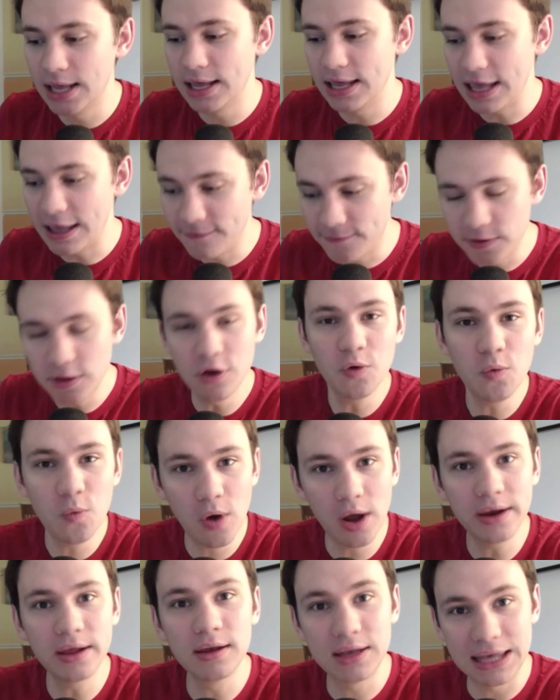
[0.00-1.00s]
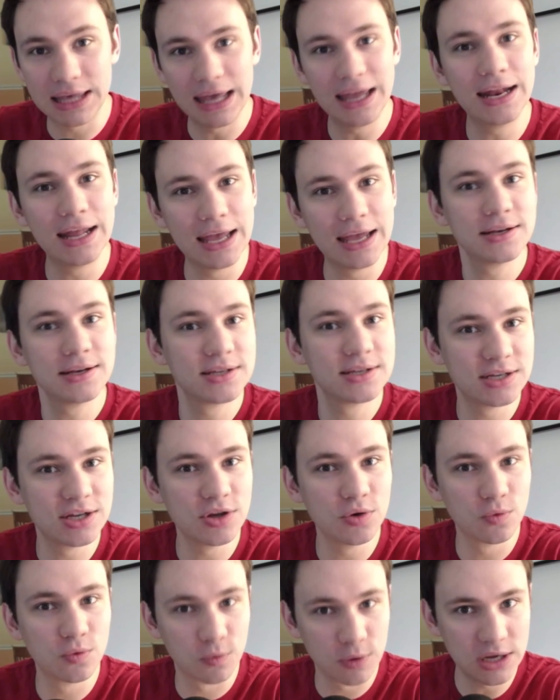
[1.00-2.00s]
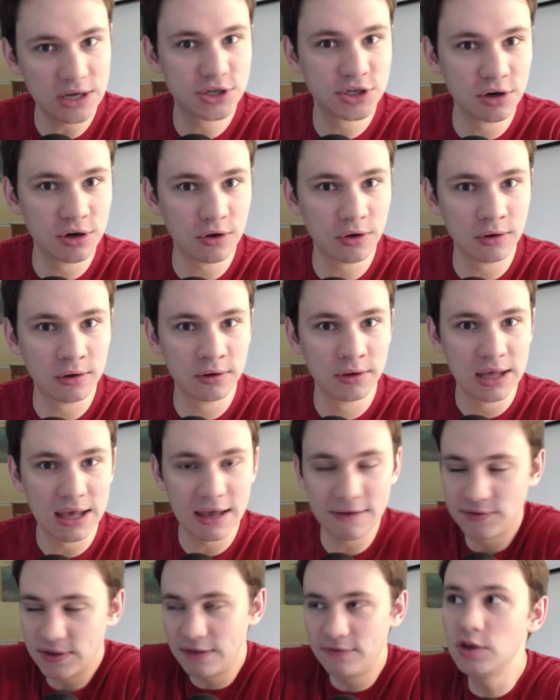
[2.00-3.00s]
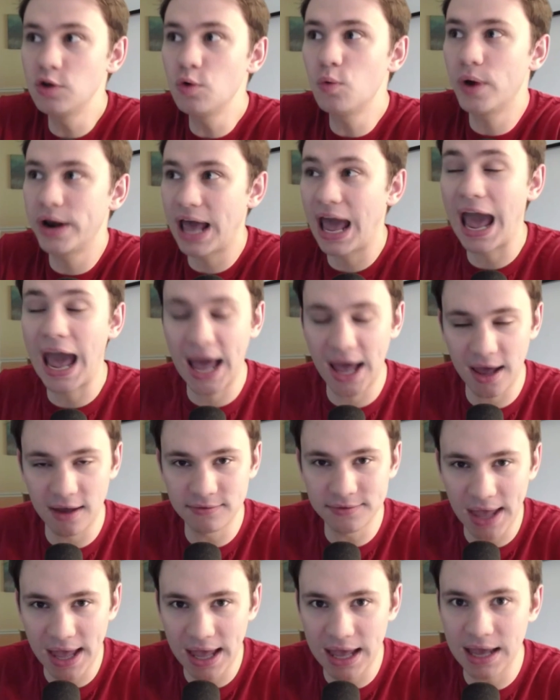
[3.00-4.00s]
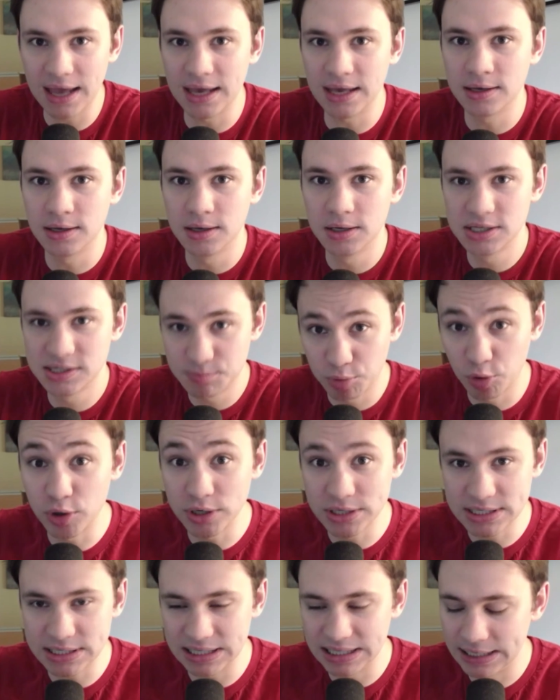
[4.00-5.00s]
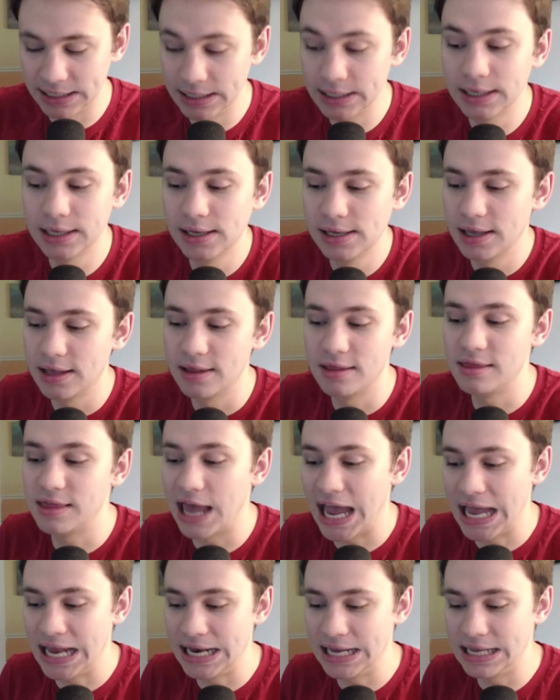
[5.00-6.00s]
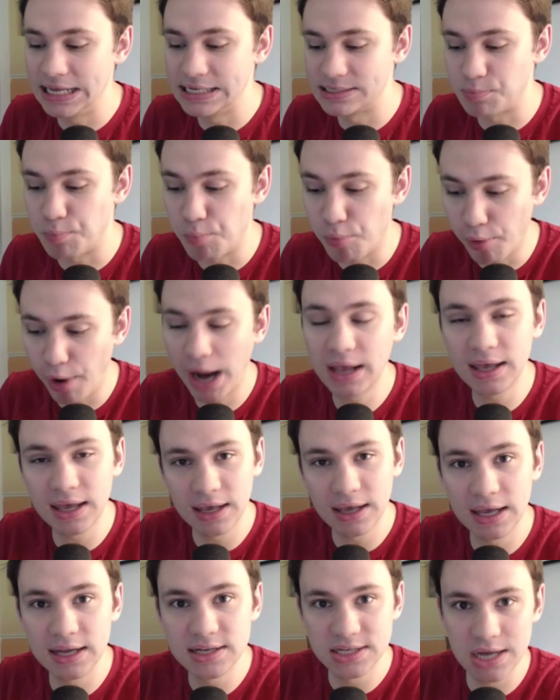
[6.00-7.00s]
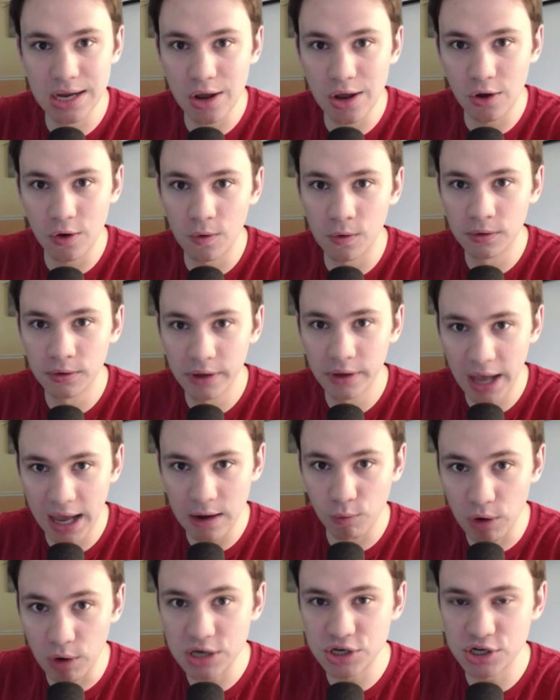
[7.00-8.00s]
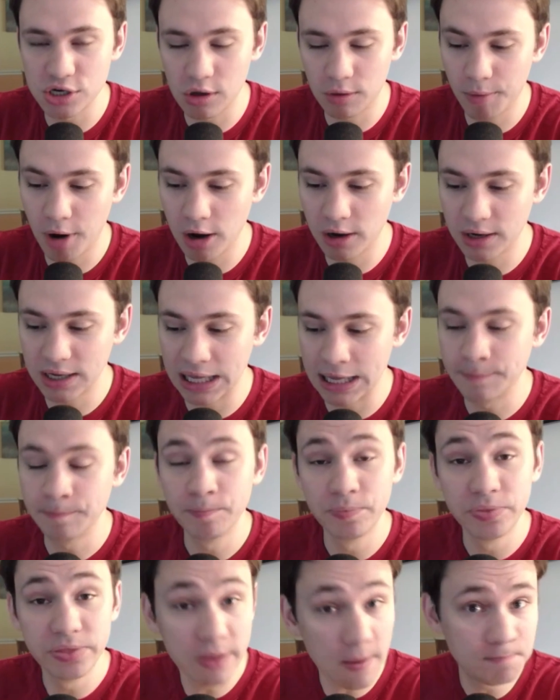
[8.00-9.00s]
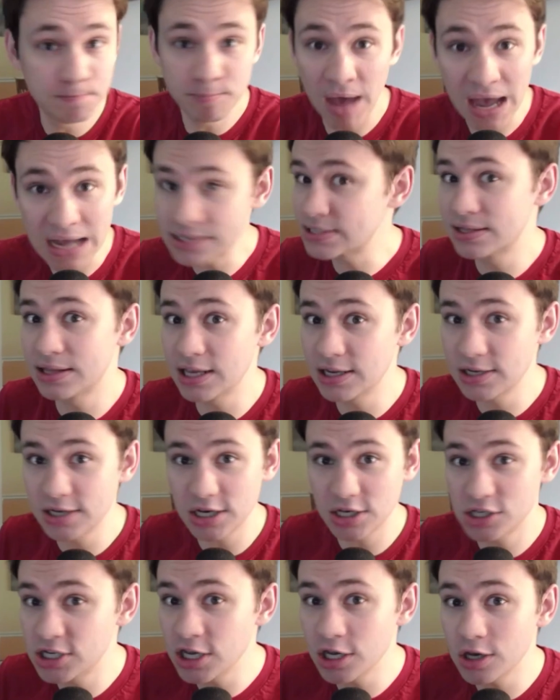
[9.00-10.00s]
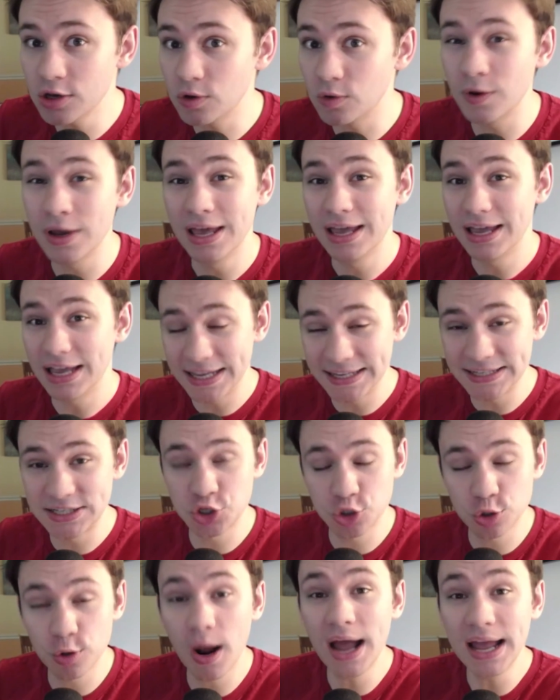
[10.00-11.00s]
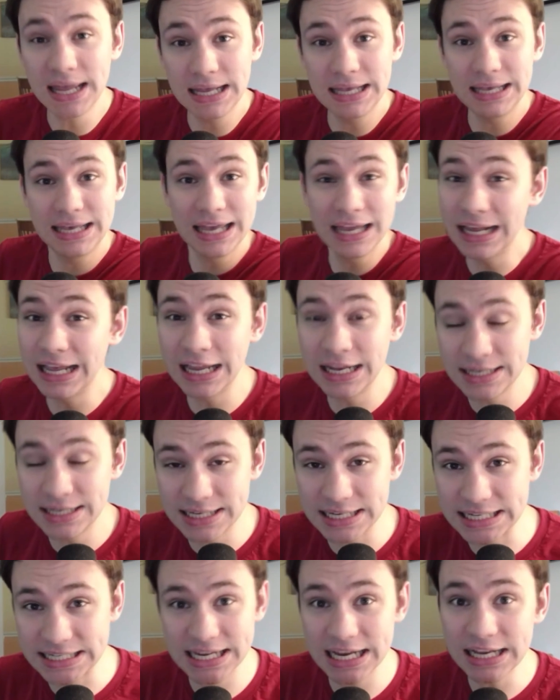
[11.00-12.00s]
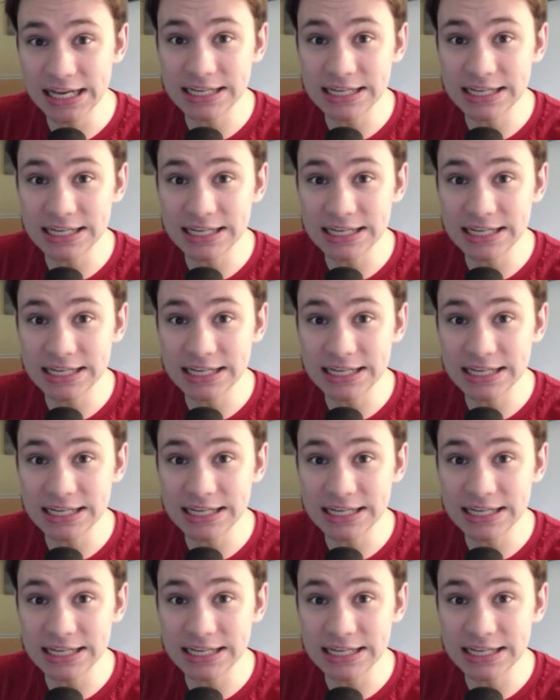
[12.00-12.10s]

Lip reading: If you want to get into regional, if you want to have a sports league that is breaking into a regional market, the best thing to do is try and get into cities